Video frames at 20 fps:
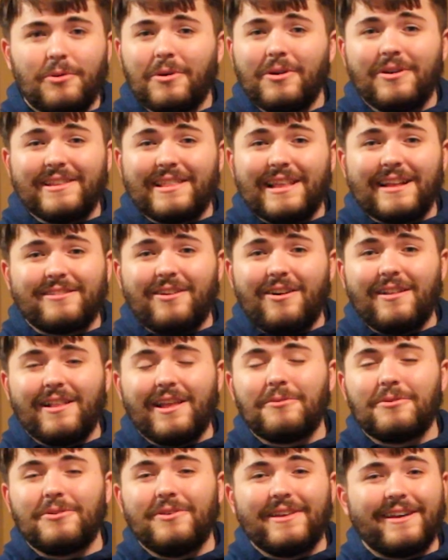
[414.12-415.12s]
really, that's all
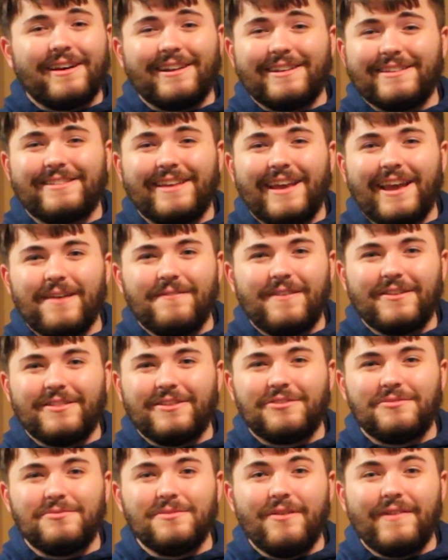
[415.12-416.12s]
I really gotta say about
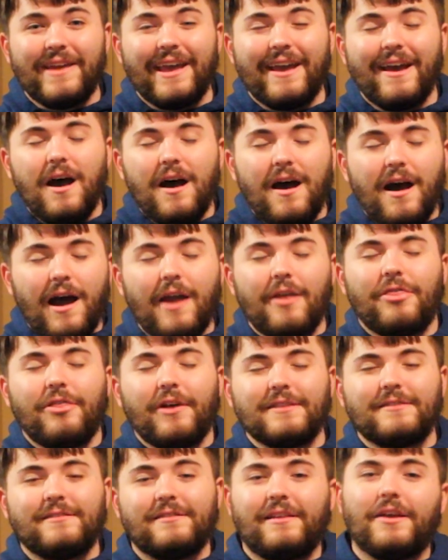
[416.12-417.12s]
this movie. I
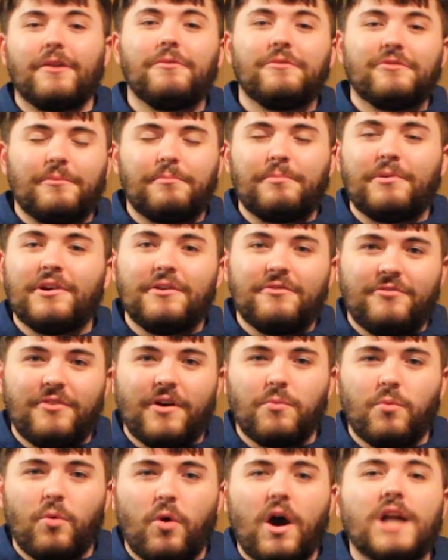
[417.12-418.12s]
thought Sting was a pretty
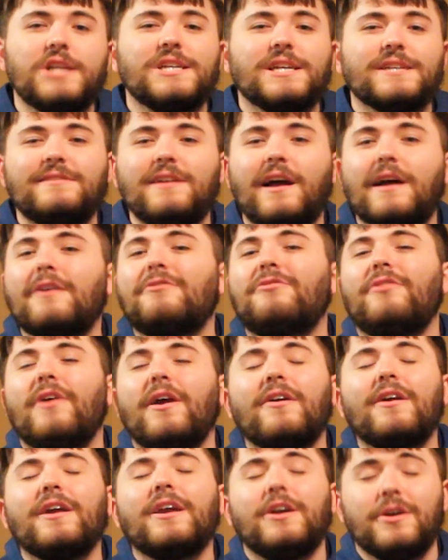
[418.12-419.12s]
fun watch. It's not a
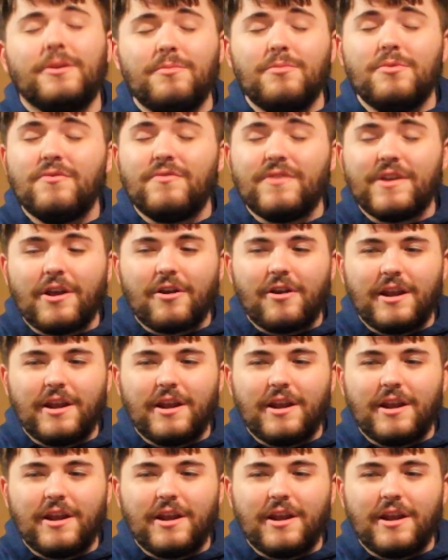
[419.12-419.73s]
very good movie or